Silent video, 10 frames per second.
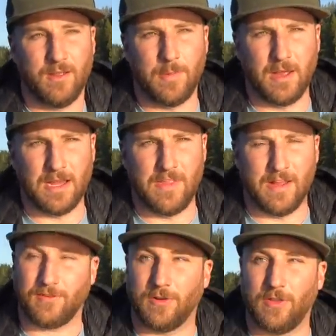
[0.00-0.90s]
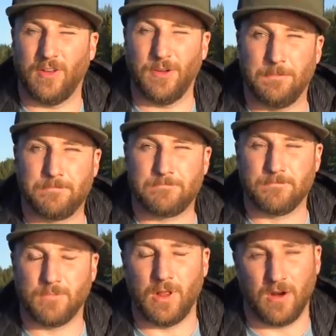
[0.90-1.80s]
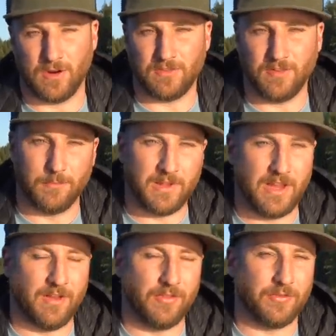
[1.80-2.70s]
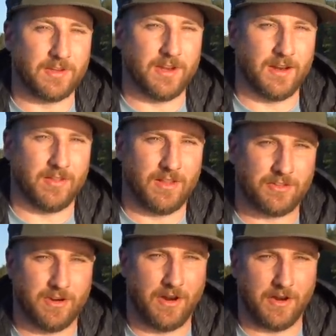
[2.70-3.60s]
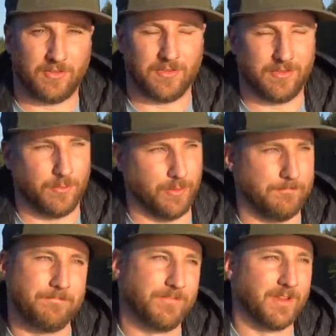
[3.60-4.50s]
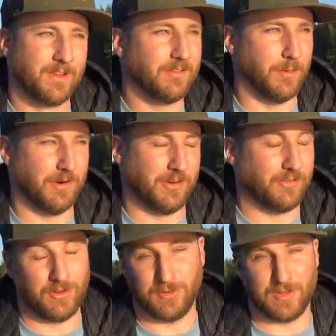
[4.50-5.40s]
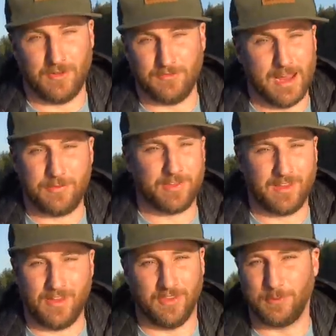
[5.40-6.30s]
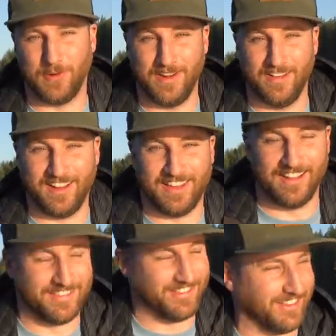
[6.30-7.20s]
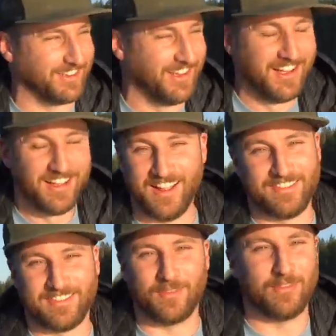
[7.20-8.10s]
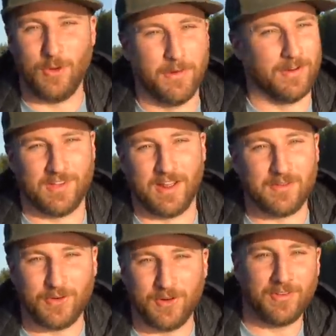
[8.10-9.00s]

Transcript: But yeah, that's sort of the longer term plans for Kiana's electronics. We're we're just stoked to have depth at this point. that's, it's, it's super exciting for